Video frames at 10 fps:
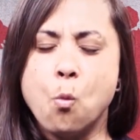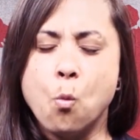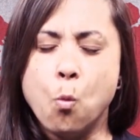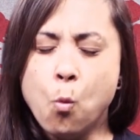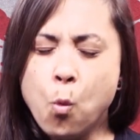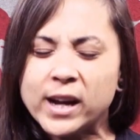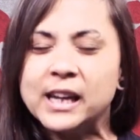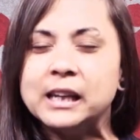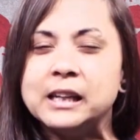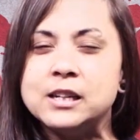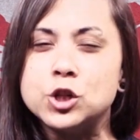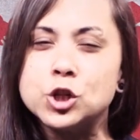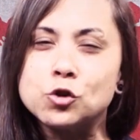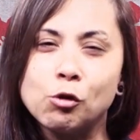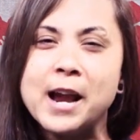wickedly
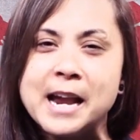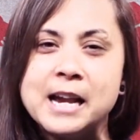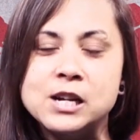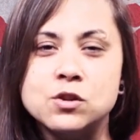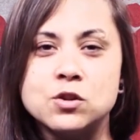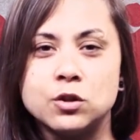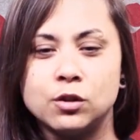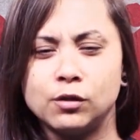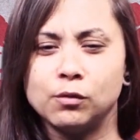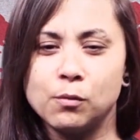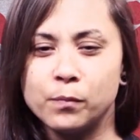strange